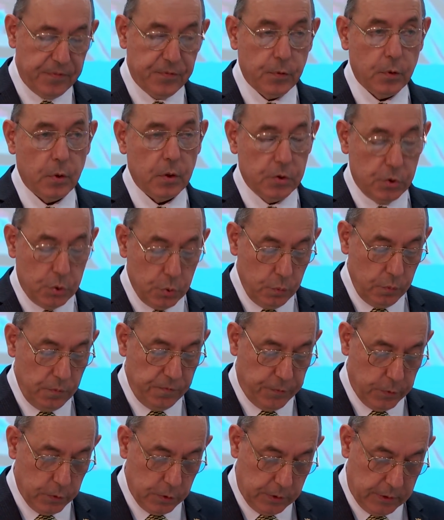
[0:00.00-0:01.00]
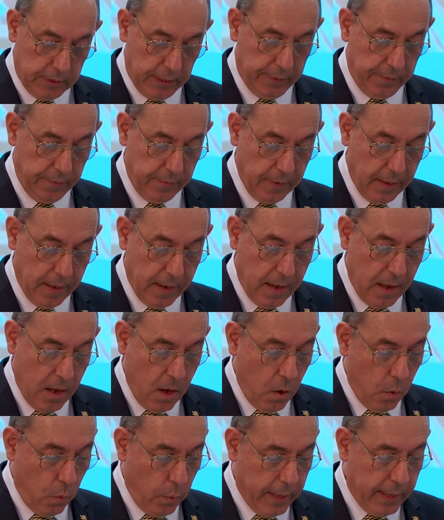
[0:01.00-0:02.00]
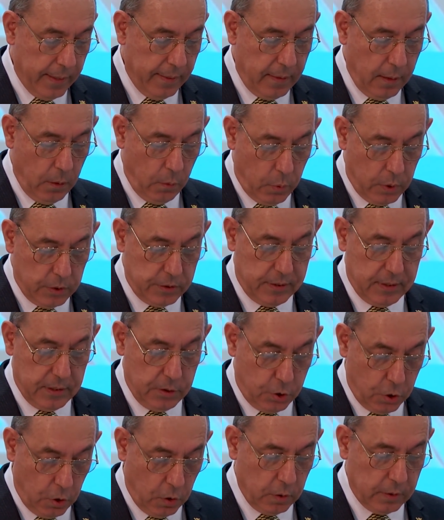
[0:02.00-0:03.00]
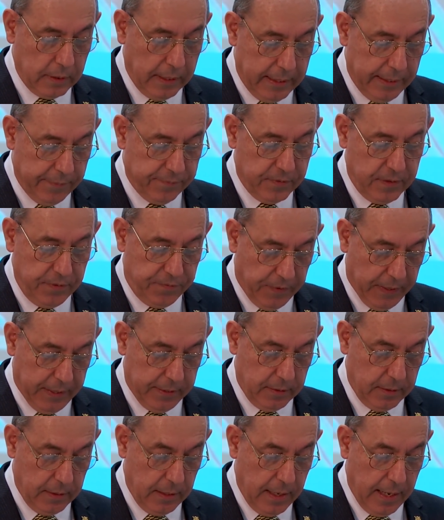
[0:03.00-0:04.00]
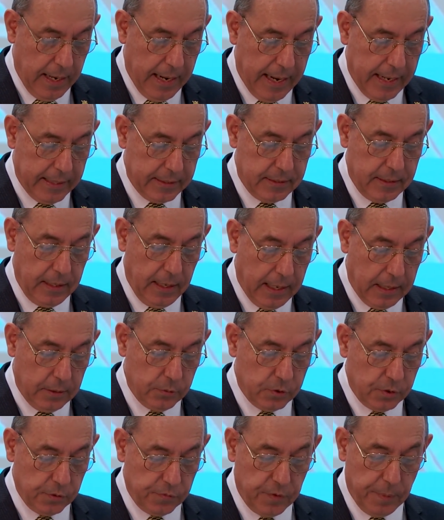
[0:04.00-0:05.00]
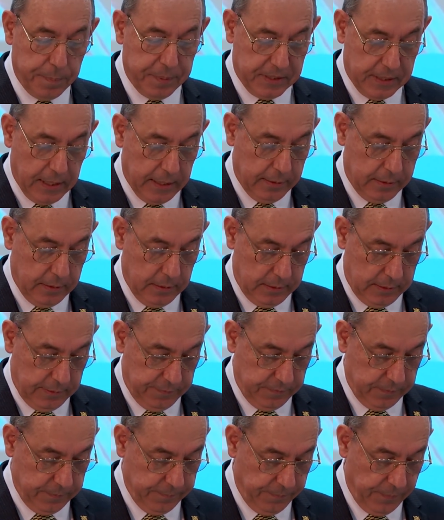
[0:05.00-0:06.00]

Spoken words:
before June 14th, when there was the short-lived defeat at the House of Representatives.